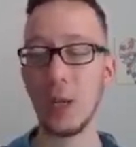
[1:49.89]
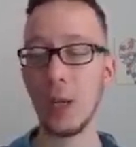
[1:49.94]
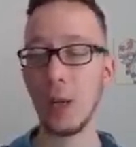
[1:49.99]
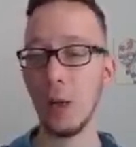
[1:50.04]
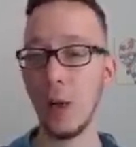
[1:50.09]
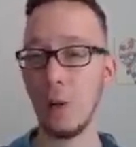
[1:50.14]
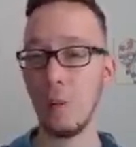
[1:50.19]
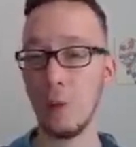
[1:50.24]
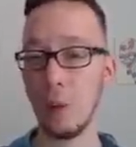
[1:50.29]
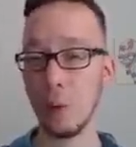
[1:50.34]

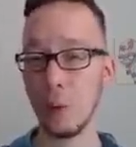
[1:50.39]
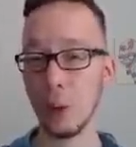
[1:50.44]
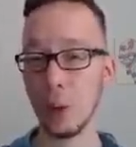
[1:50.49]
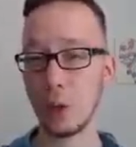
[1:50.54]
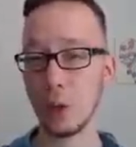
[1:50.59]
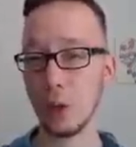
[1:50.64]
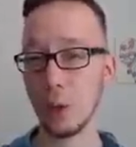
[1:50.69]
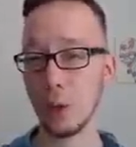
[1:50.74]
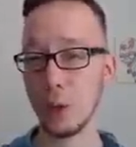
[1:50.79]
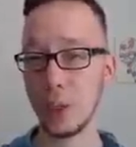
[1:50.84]
If you look
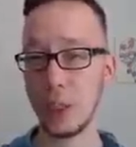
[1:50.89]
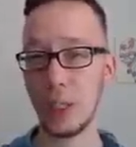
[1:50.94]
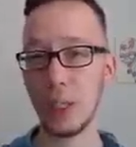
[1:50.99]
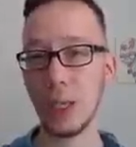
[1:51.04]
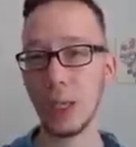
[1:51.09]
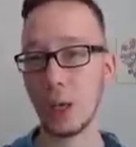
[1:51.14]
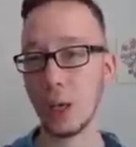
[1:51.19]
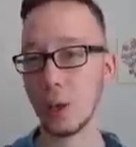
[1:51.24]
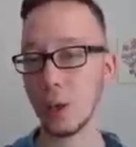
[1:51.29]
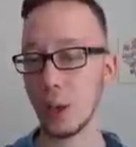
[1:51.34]
closely,
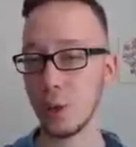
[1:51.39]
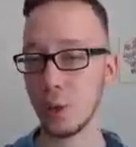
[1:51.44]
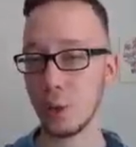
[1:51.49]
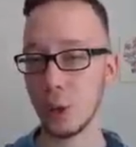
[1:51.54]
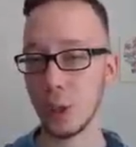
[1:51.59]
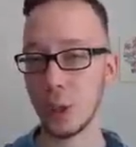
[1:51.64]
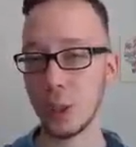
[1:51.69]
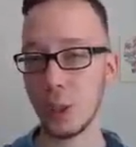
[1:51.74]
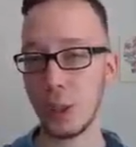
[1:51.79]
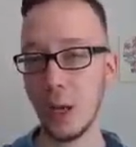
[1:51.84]
like Electric
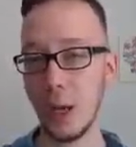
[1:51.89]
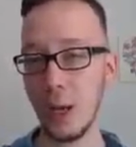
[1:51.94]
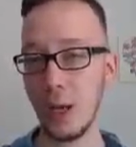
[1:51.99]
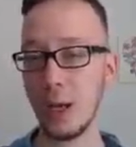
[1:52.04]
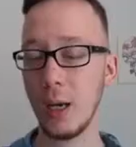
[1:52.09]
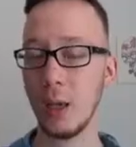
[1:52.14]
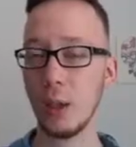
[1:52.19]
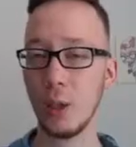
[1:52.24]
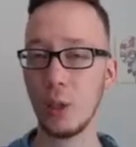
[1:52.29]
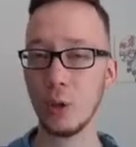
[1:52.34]
Slide
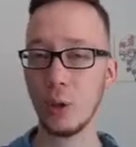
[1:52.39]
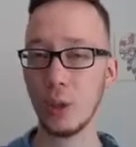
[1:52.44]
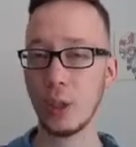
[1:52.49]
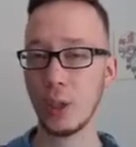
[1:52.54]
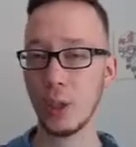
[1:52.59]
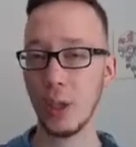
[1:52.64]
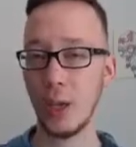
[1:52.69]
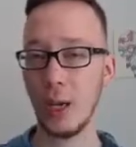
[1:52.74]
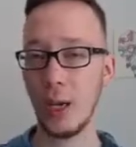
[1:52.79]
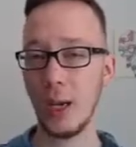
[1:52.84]

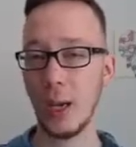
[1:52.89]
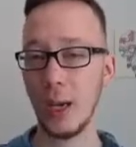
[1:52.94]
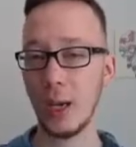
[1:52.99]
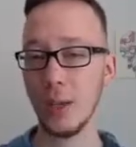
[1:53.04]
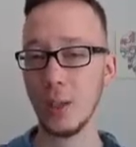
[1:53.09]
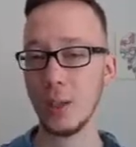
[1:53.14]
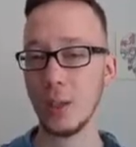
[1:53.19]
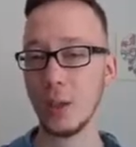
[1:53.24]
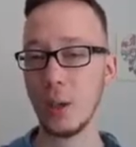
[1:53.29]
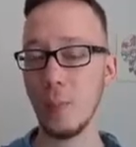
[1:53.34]

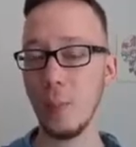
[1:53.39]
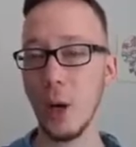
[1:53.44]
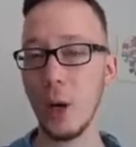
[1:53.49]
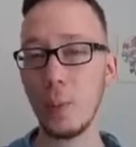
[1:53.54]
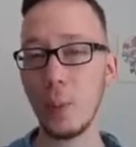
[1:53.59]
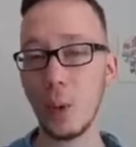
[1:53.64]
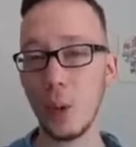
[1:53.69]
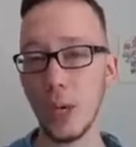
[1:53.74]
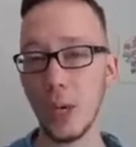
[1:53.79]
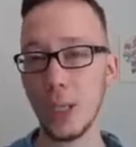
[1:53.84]
has some
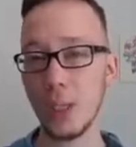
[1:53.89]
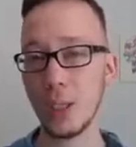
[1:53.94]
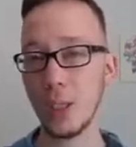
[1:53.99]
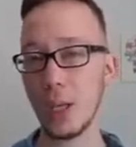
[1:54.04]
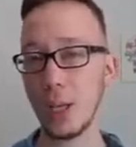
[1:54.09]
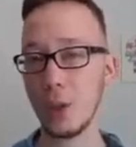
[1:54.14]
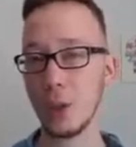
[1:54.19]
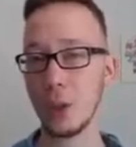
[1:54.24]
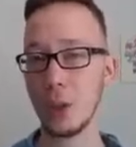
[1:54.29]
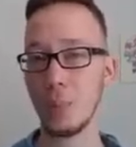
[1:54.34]
upgrades
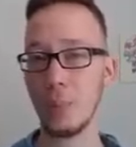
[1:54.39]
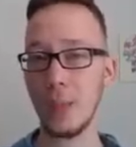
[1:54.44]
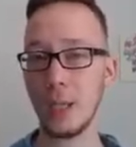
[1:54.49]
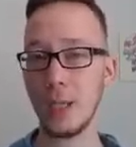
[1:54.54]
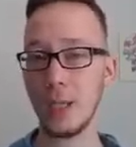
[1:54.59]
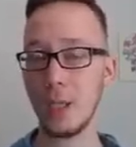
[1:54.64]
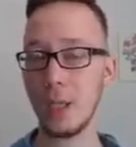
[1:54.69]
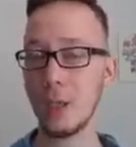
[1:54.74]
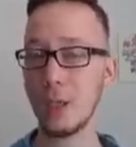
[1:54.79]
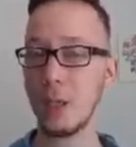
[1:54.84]
that just
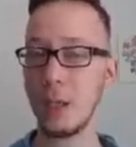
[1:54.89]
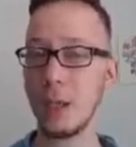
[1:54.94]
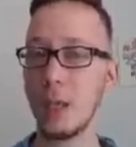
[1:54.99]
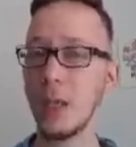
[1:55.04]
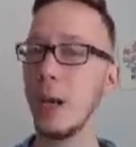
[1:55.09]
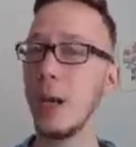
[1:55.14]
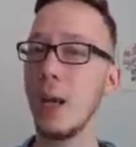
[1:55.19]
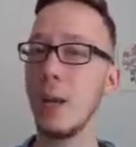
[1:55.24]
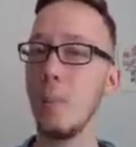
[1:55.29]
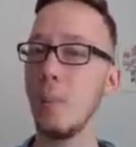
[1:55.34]
basically
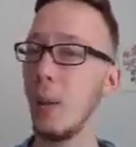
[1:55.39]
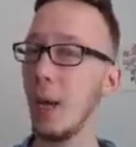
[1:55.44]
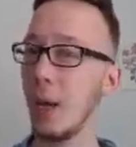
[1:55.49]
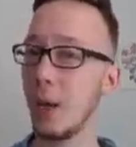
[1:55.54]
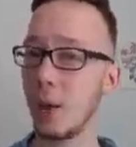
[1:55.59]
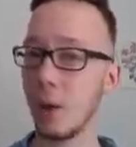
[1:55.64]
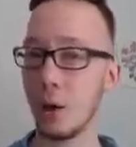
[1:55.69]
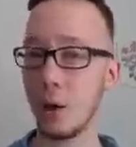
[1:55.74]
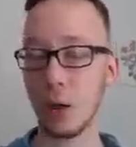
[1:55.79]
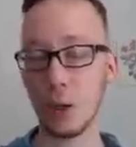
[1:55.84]
make
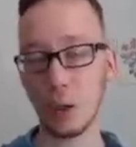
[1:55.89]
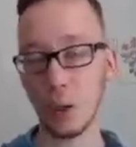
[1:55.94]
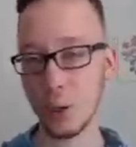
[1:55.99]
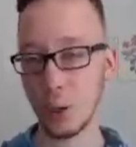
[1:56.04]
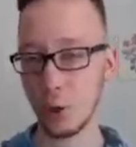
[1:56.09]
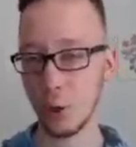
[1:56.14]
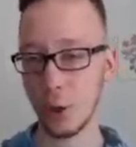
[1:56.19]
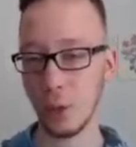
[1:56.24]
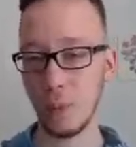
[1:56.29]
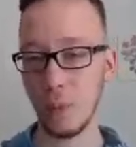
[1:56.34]
her an
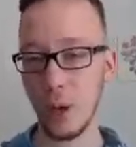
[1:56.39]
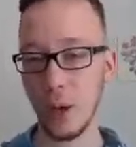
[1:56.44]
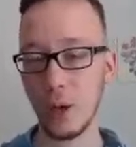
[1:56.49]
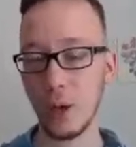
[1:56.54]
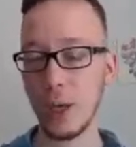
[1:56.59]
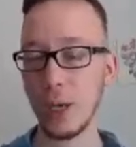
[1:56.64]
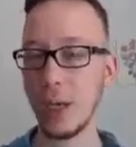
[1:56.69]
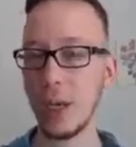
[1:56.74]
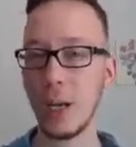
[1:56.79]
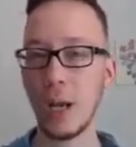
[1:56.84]
electric
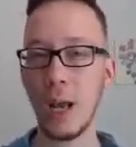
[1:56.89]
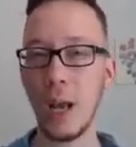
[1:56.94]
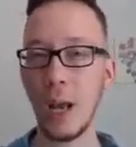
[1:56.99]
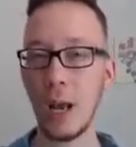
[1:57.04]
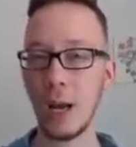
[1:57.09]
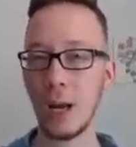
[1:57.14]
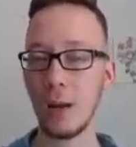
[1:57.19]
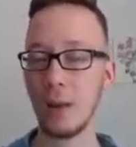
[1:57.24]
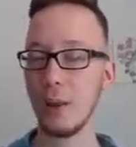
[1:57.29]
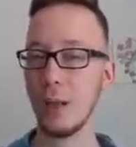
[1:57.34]
variant,
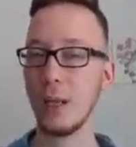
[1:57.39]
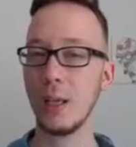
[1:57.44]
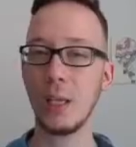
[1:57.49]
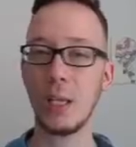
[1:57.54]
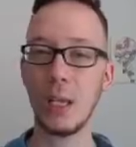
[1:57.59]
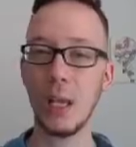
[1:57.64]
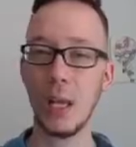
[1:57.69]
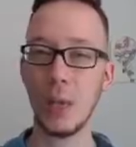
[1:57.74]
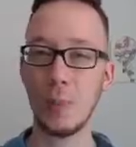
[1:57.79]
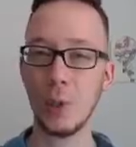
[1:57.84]
and I think the
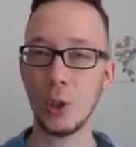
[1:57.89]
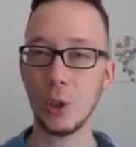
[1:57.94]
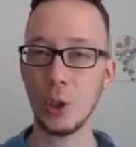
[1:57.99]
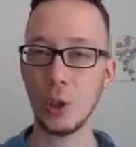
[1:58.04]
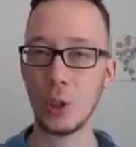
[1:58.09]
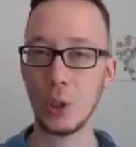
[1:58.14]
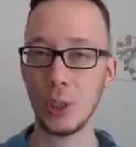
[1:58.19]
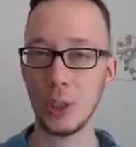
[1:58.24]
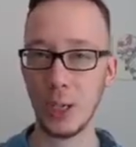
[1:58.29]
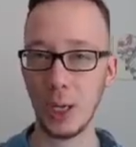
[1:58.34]
game is
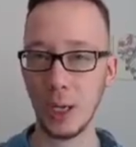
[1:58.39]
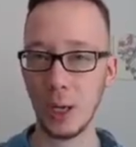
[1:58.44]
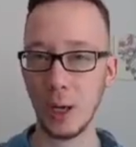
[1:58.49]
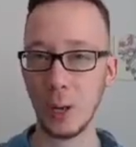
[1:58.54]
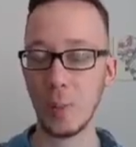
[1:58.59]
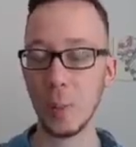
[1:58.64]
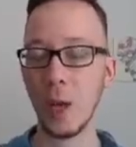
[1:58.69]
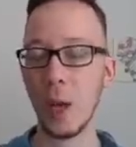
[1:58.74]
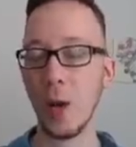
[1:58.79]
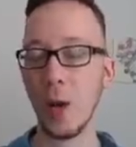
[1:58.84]
just set
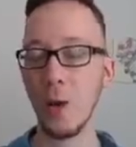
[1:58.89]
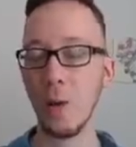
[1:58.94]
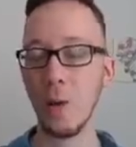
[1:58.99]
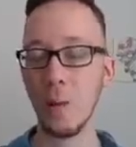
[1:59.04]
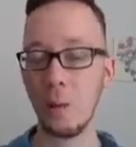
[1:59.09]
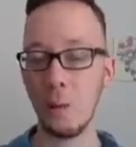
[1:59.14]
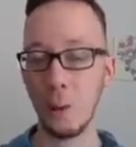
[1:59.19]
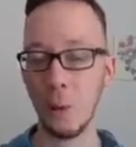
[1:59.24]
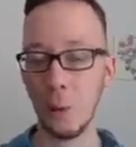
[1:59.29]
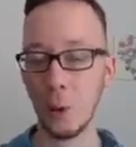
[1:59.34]
up
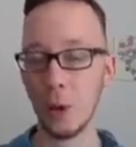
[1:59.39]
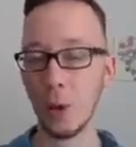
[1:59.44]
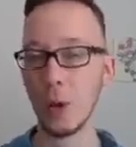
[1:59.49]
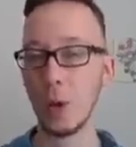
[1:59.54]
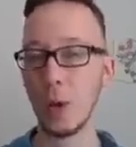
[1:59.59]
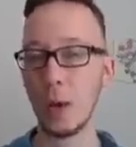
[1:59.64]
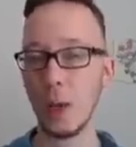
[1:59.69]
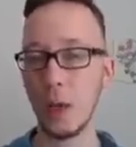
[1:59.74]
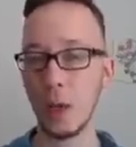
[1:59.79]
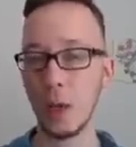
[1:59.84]
for
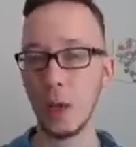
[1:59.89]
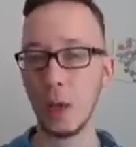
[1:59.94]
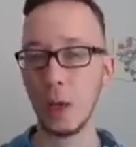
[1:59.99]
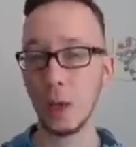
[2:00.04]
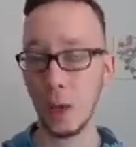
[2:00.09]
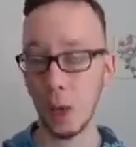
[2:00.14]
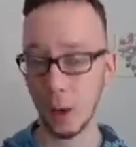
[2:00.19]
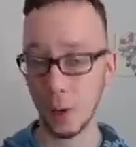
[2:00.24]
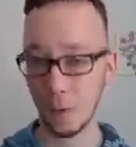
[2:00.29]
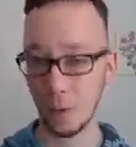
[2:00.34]

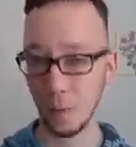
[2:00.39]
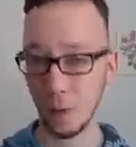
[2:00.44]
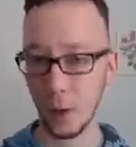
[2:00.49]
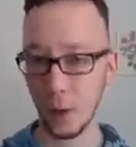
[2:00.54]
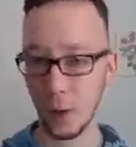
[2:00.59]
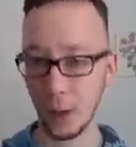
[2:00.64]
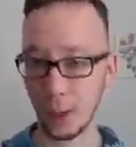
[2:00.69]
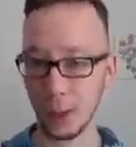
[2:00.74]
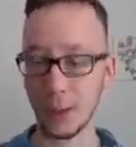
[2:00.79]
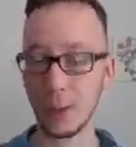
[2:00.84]

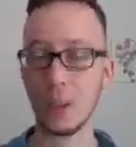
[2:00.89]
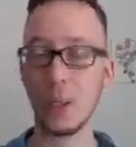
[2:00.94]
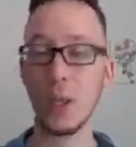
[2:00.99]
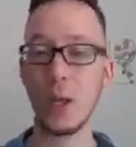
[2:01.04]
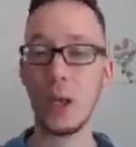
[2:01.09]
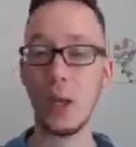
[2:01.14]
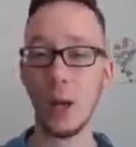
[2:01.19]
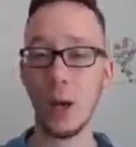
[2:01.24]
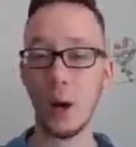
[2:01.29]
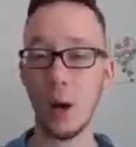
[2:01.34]
non-variants.
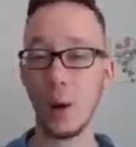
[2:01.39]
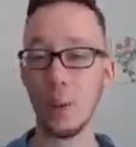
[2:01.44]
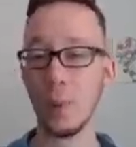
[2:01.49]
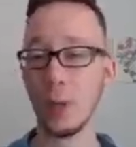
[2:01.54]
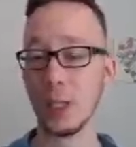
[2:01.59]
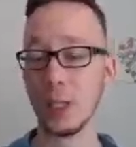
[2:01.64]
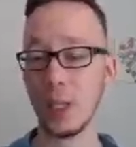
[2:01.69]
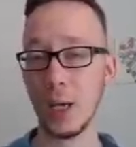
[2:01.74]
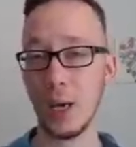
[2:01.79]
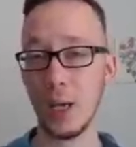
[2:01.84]
Now I'm
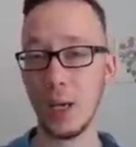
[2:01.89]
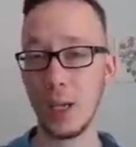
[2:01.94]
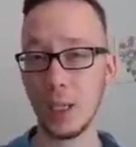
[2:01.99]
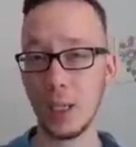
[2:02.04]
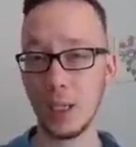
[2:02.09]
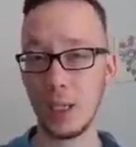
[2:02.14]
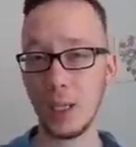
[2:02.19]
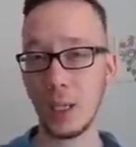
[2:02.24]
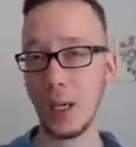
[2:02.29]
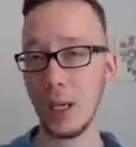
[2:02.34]
excited to
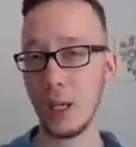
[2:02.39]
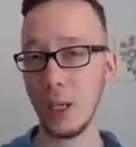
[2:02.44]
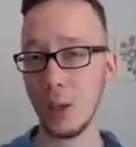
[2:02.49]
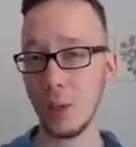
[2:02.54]
see in the